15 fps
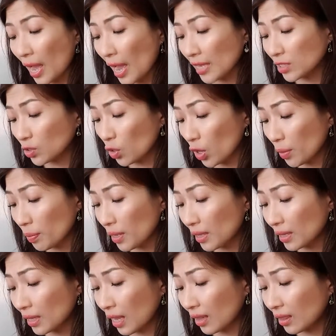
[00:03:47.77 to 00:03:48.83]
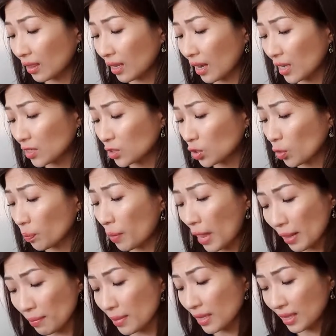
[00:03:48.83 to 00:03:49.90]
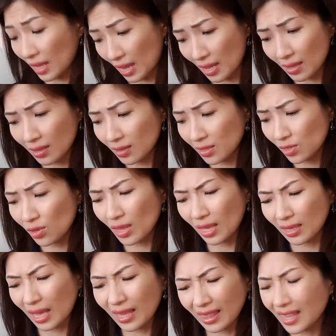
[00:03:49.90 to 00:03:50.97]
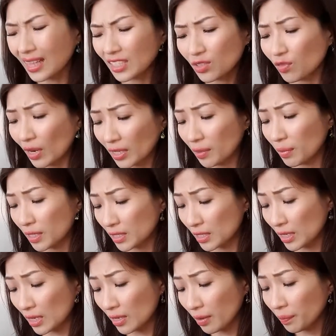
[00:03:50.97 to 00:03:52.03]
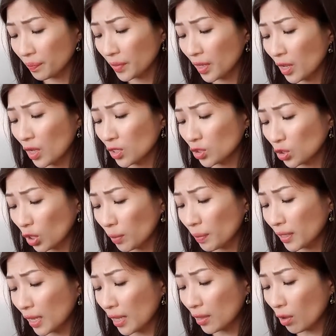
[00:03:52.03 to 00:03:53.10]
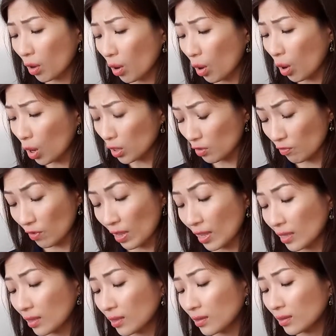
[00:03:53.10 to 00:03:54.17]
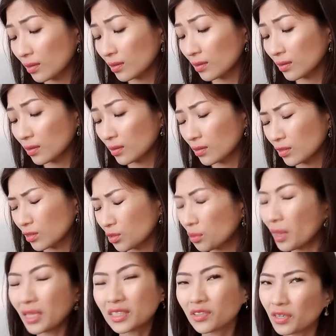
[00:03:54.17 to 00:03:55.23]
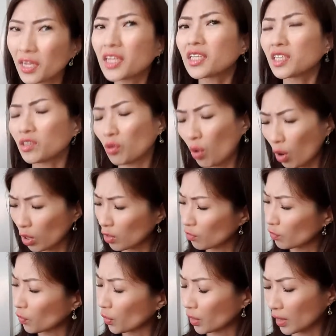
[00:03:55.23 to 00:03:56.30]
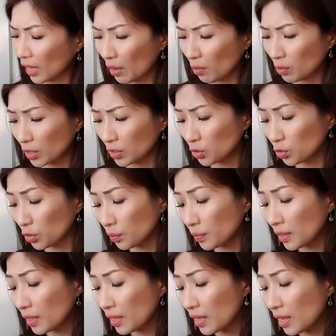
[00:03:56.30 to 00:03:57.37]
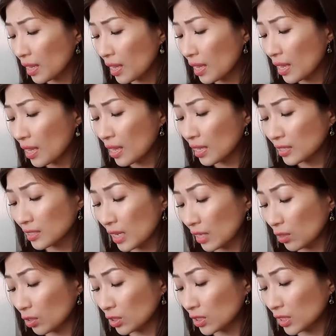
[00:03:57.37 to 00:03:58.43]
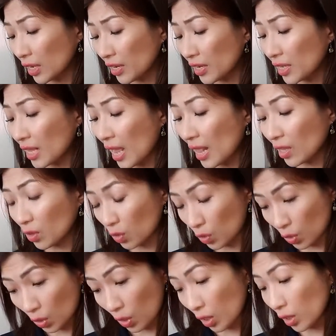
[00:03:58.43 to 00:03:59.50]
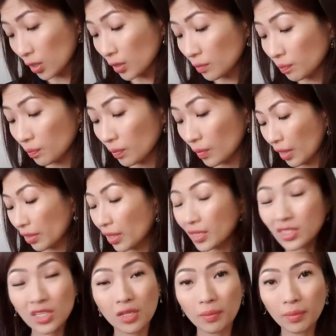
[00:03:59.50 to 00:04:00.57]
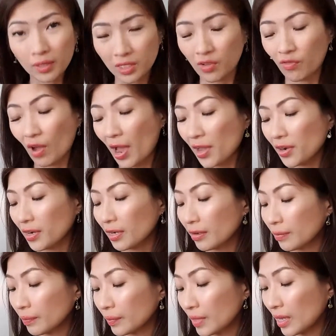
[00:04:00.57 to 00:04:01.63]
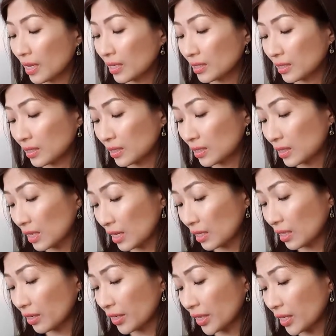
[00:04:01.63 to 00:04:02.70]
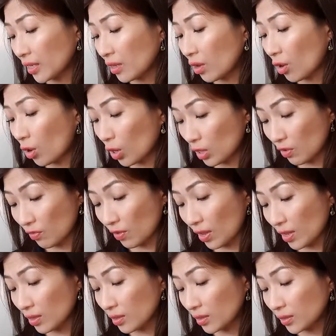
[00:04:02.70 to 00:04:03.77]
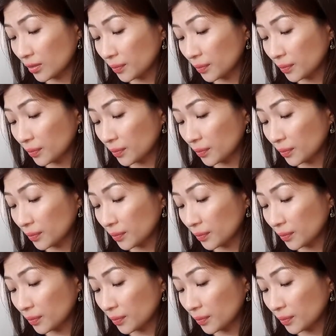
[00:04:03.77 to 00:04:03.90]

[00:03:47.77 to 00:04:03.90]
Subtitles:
ascorbyl tetrasopalmitate, so that I think that's vitamin C, sorbitan olivate, so that's related to olive oil, I would assume. Cetosteryl alcohol, I think it's an emulsifier. Cetaryl olivate.